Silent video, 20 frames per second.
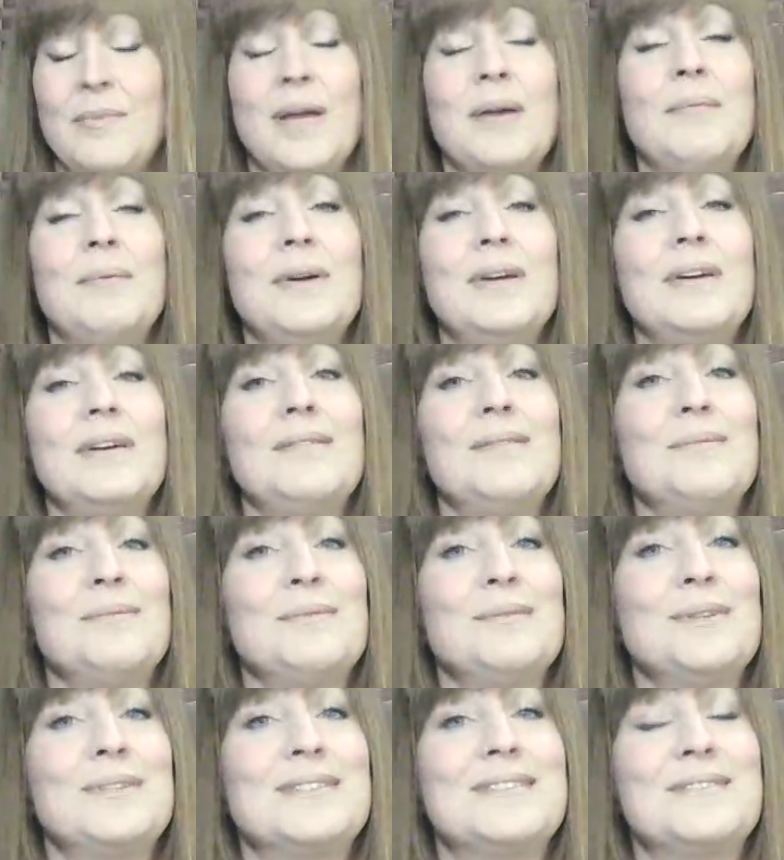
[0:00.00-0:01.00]
maybe
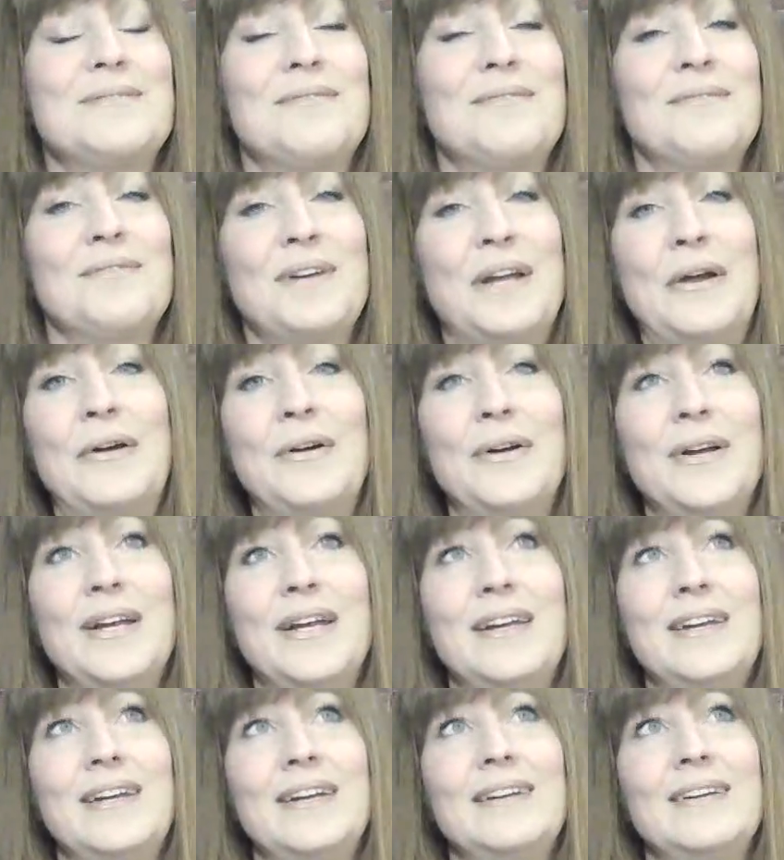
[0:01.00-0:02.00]
was
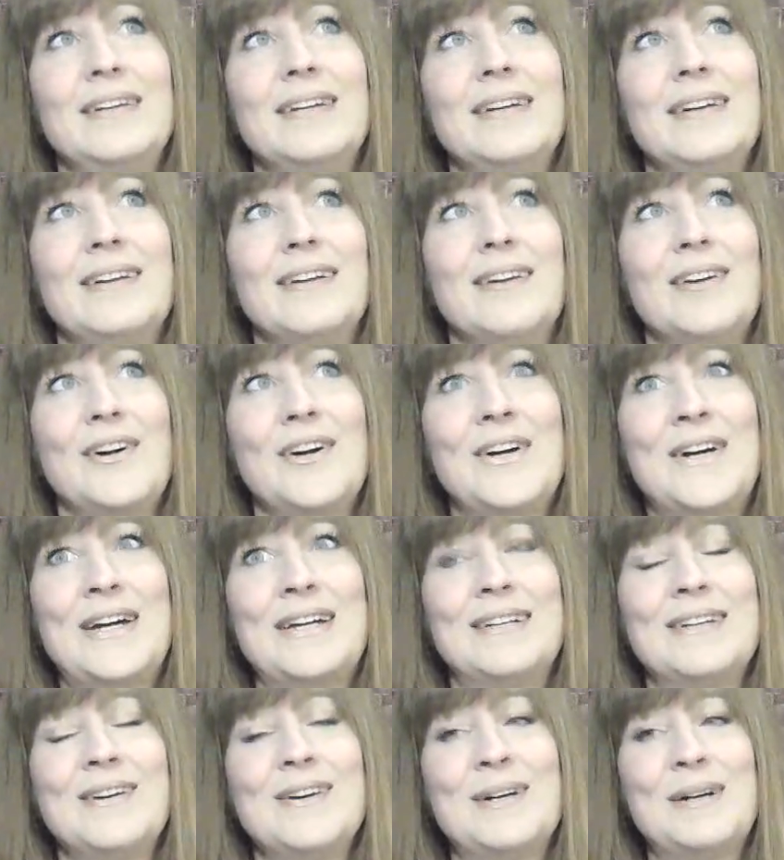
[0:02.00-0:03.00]
very
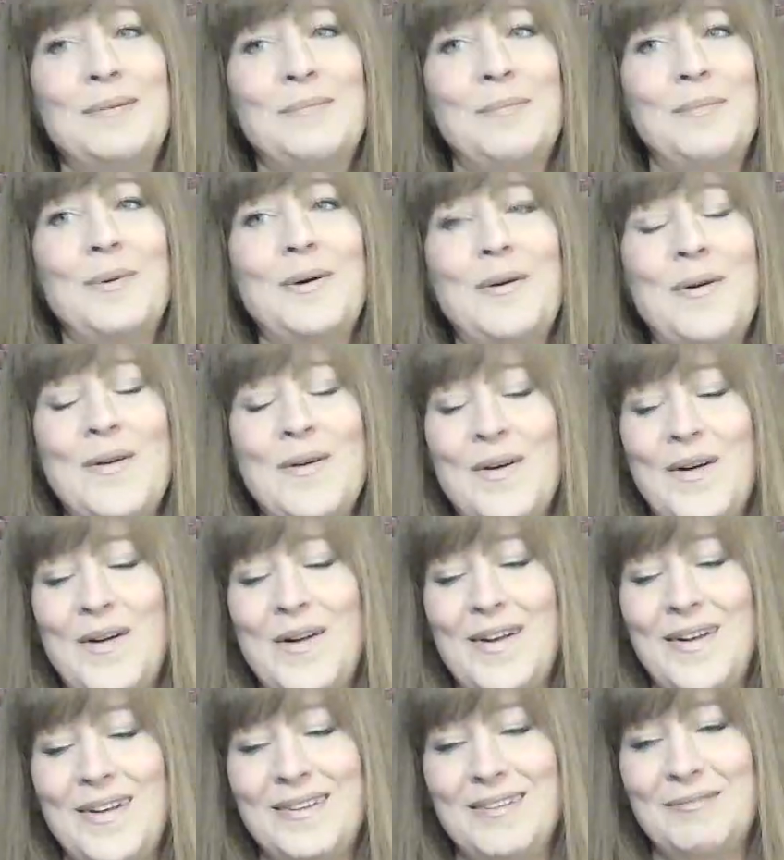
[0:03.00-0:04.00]
caught up
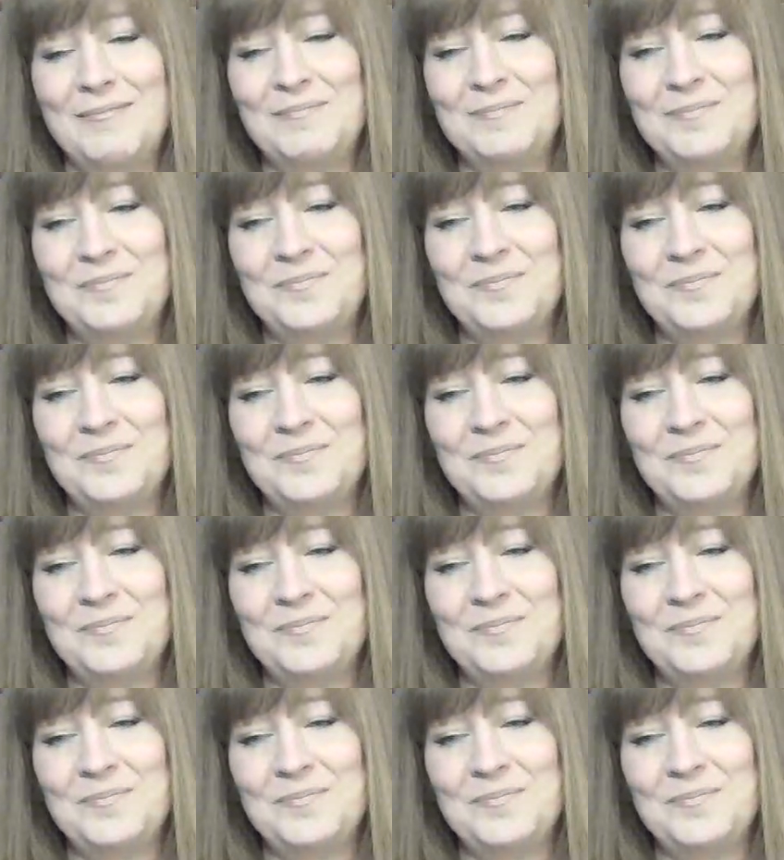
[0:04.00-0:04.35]
on,